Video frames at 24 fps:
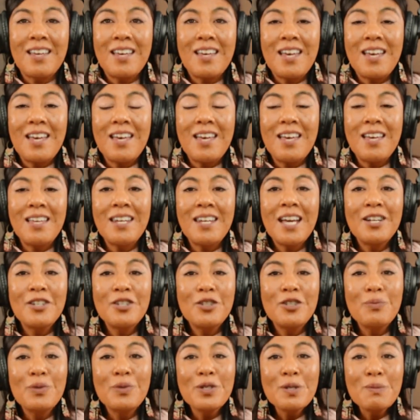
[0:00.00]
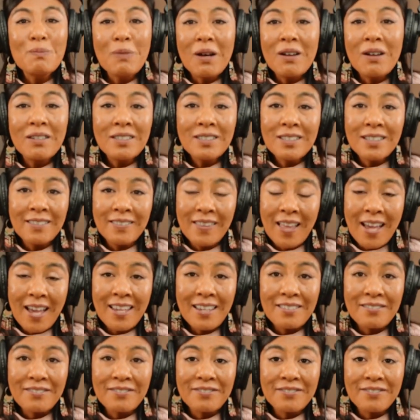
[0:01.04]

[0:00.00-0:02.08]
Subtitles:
and how you respond to life.